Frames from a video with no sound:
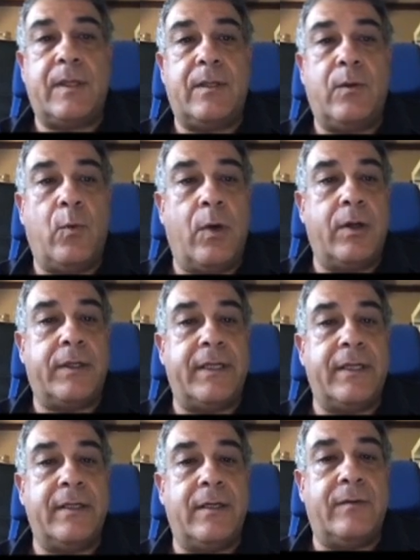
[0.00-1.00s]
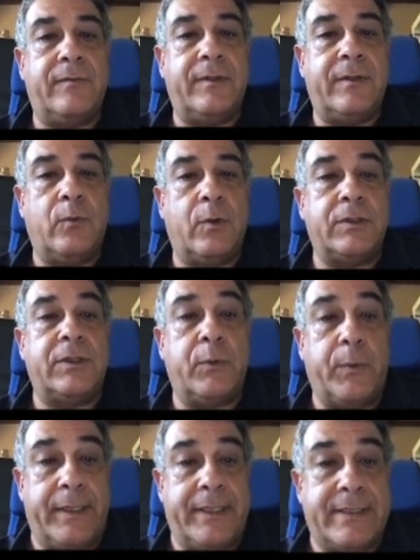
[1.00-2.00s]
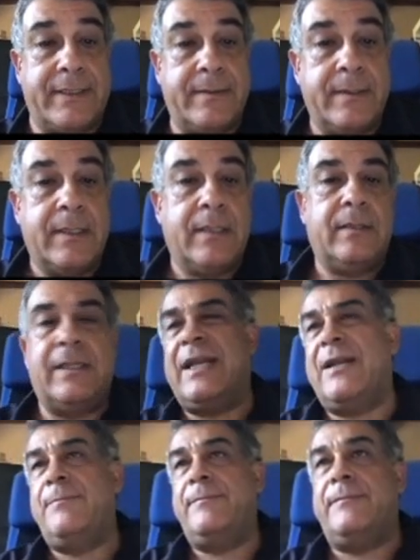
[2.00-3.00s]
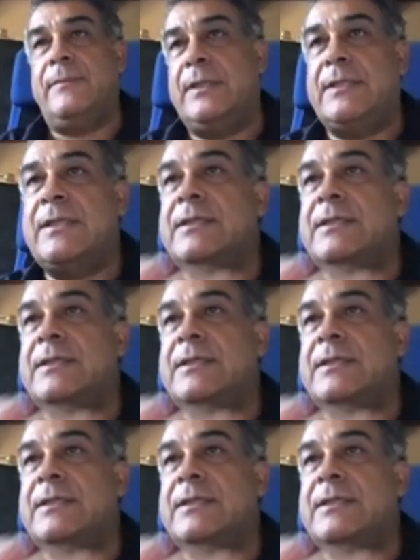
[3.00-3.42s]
working of water wheels. This is